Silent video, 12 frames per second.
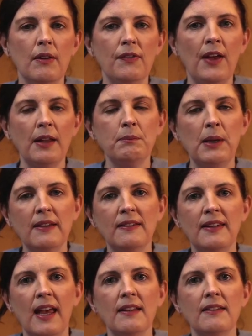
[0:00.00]
that makes
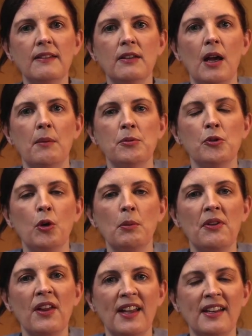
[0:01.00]
sense, to absorb
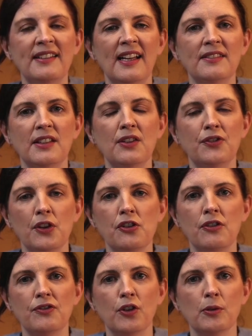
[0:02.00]
that identity first
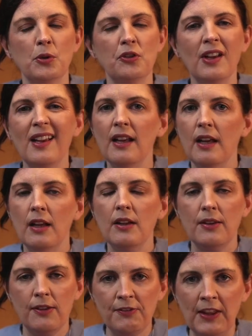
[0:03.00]
and foremost,
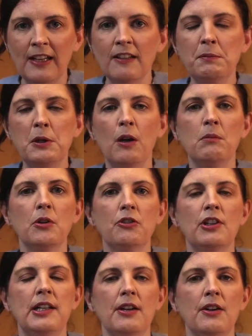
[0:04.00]
things become
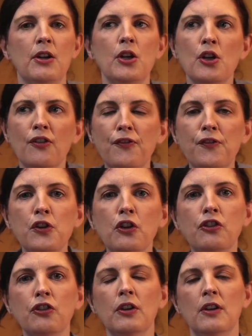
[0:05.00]
much clearer. Your
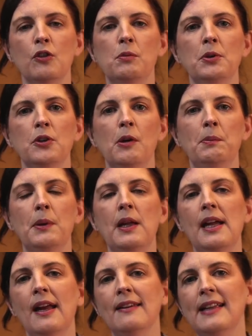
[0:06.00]
future is opened up.
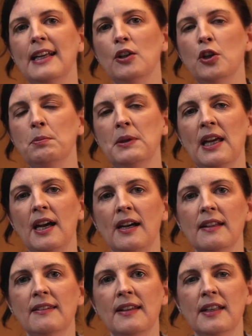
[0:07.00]
It's like Luke
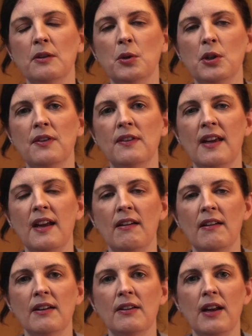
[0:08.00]
McCann said in one of his
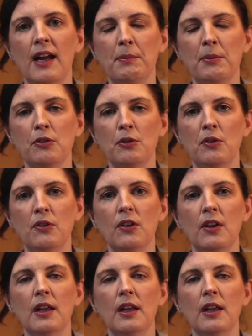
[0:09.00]
earlier episodes.